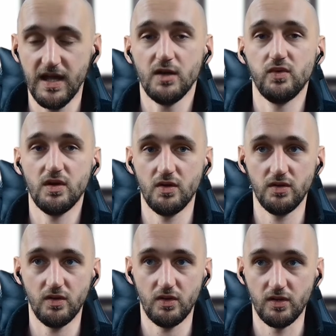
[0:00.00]
hardware
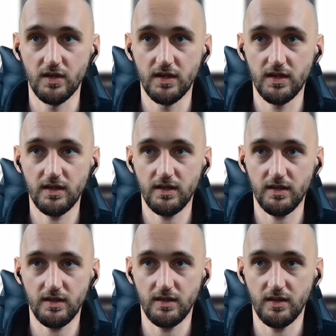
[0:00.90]
on your
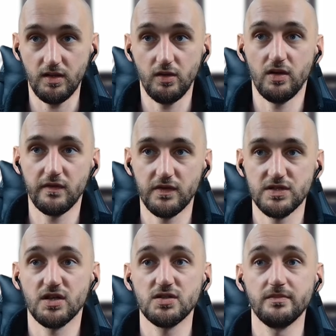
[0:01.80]

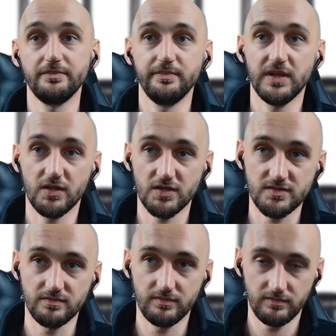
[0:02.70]
infrastructure?
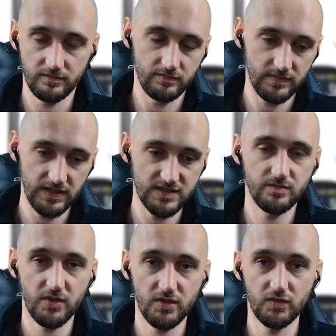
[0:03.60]
Because it's
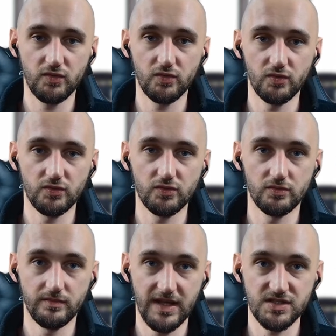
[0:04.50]
important to
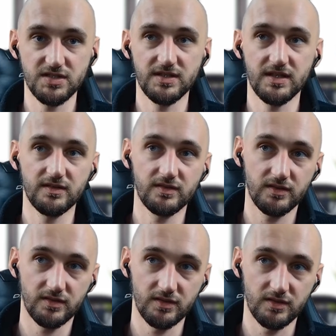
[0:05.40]
mention that
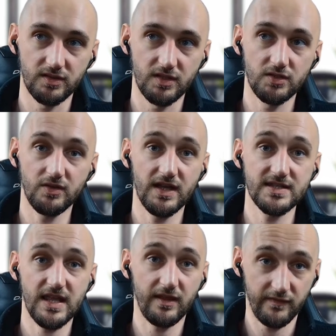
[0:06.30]
you
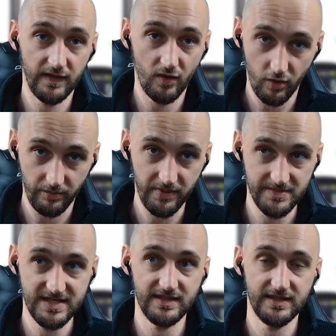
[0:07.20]
guys have an
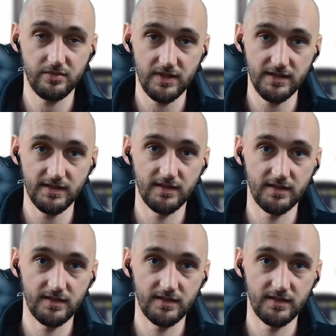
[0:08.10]
on-prem setup, right?